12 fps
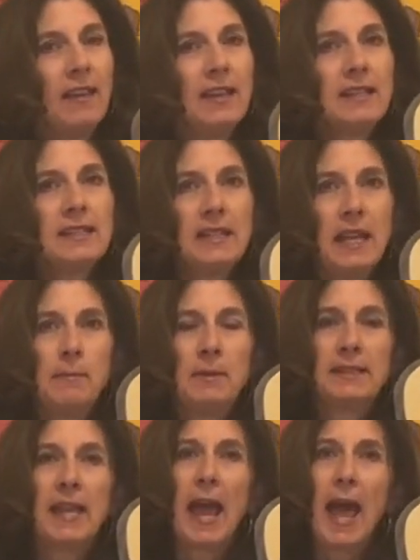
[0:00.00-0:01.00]
His name
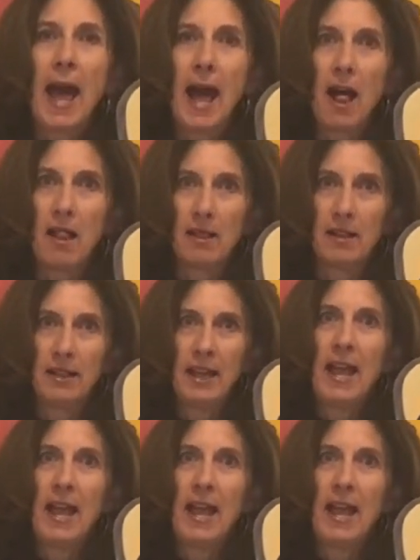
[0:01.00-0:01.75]
is Al